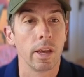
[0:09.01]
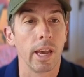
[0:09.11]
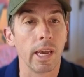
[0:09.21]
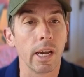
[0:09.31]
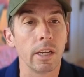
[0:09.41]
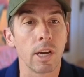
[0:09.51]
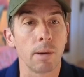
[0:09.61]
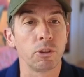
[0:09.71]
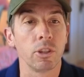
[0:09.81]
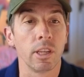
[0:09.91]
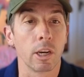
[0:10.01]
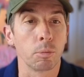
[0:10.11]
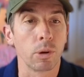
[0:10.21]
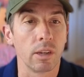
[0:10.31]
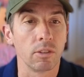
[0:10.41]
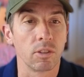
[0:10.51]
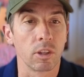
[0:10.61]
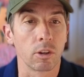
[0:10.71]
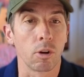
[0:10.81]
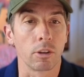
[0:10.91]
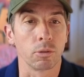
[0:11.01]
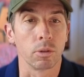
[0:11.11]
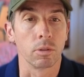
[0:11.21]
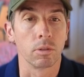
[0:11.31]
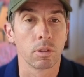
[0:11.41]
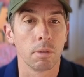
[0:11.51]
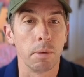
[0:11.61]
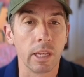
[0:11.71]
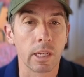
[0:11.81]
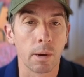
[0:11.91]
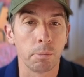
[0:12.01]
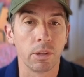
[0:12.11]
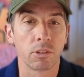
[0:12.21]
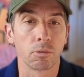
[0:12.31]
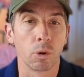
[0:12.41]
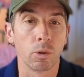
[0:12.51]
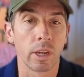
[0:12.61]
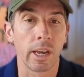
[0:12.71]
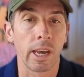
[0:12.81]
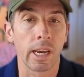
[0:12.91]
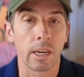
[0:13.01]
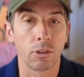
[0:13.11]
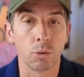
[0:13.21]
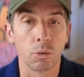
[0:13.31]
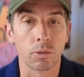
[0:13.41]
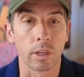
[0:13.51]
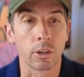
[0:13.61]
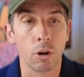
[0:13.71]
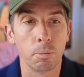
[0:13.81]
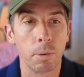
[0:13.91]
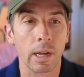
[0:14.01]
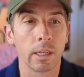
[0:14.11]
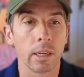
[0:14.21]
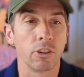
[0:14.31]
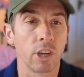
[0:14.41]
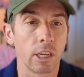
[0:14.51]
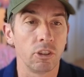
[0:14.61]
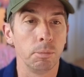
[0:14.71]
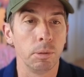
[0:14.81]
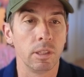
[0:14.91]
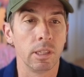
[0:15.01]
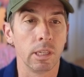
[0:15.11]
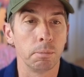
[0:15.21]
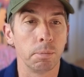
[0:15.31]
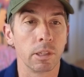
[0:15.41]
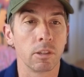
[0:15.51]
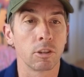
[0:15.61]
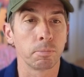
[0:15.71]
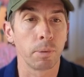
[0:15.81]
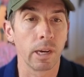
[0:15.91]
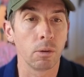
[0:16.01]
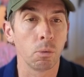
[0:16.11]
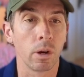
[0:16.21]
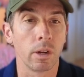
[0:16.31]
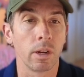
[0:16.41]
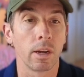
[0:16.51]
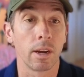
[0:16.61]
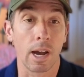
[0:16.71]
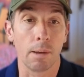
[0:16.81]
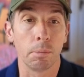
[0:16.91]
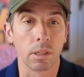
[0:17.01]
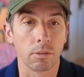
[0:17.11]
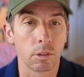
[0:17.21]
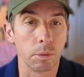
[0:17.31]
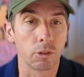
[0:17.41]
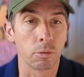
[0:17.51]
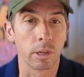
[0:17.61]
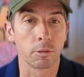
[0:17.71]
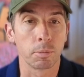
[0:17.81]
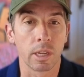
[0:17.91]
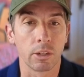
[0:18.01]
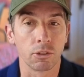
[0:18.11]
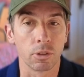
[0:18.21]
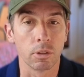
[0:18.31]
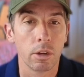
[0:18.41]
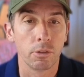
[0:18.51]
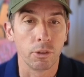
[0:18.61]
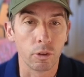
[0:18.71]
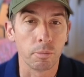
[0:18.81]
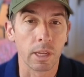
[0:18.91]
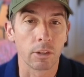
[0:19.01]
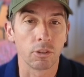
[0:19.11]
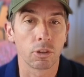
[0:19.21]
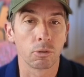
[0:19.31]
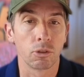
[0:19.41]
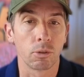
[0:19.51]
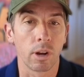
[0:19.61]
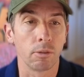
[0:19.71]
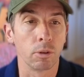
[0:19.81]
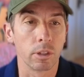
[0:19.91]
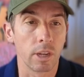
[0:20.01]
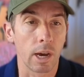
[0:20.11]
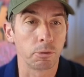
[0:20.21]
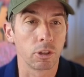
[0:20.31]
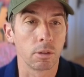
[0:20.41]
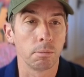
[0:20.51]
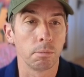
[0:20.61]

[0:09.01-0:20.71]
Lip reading: AI adoption in the enterprise is at a crossroads. Many companies have rolled out AI tools like Copilot and ChatGPT, but despite what I believe to be tremendous potential, few have managed to drive real adoption